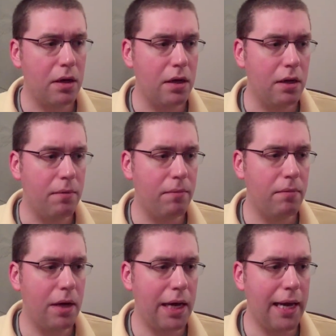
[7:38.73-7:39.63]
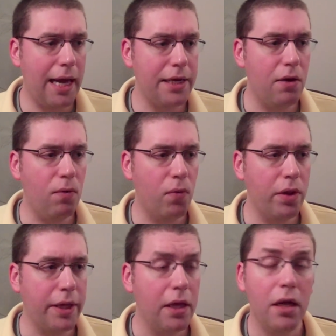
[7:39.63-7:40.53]
Um, I, I, don't
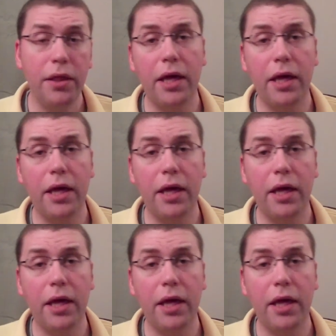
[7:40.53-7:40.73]
really.